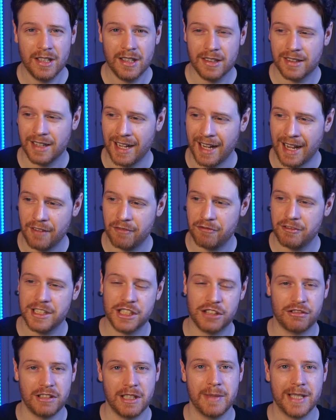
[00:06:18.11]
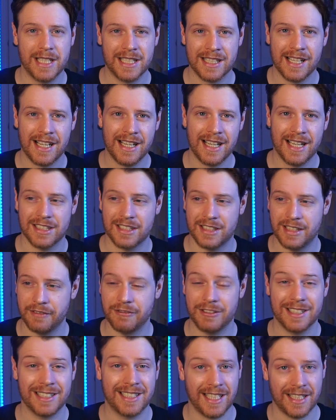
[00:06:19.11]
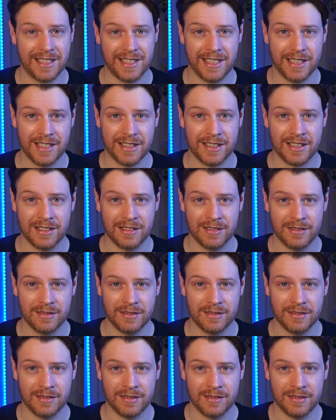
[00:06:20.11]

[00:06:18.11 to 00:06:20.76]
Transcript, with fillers: that every streaming site has different settings.